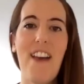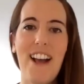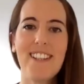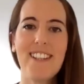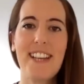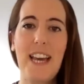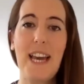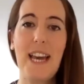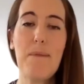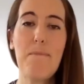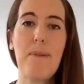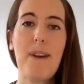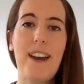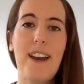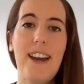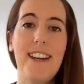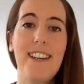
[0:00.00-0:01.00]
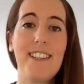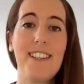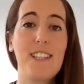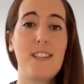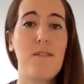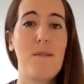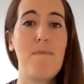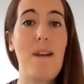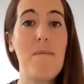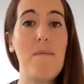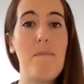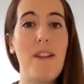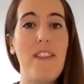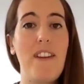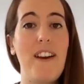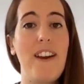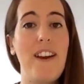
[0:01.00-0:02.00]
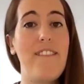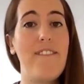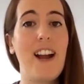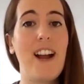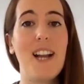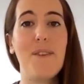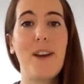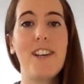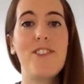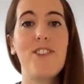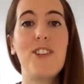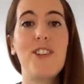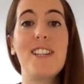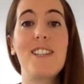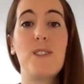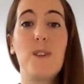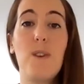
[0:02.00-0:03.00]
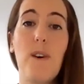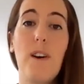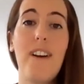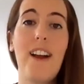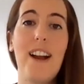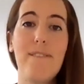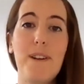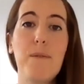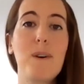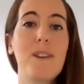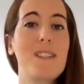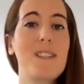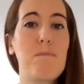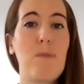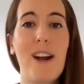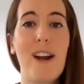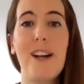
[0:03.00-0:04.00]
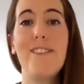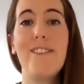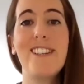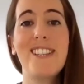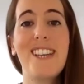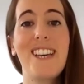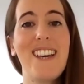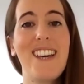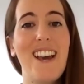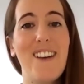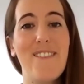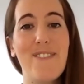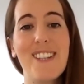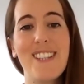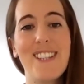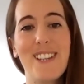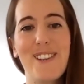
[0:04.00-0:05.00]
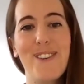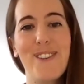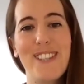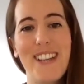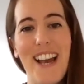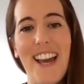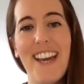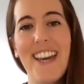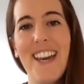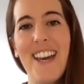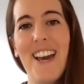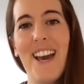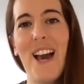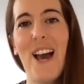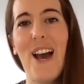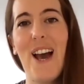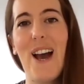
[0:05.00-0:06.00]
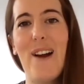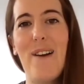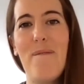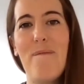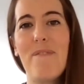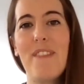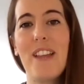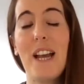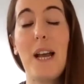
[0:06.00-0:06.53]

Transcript: third tip is to remember that evaluation is not everyone's priority every single day. And